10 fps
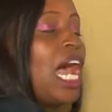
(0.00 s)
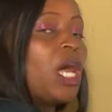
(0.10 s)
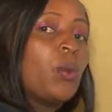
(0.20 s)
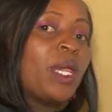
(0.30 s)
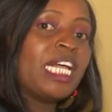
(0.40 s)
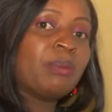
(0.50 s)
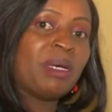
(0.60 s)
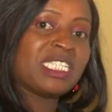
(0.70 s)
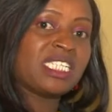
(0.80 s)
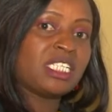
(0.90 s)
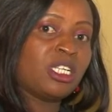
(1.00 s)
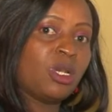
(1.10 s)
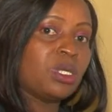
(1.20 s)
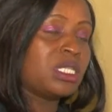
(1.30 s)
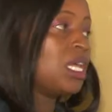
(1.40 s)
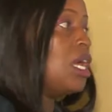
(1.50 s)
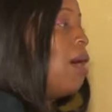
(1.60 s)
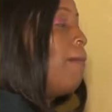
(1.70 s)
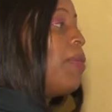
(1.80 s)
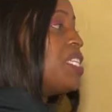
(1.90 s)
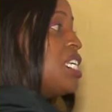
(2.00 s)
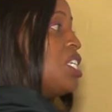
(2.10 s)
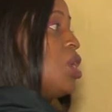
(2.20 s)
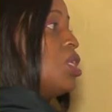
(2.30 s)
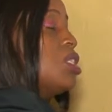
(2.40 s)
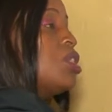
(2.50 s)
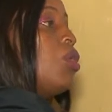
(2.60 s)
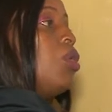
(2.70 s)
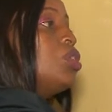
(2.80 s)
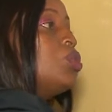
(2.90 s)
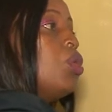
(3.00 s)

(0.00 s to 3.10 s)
how do we get percentage loss? Percentage loss is equal to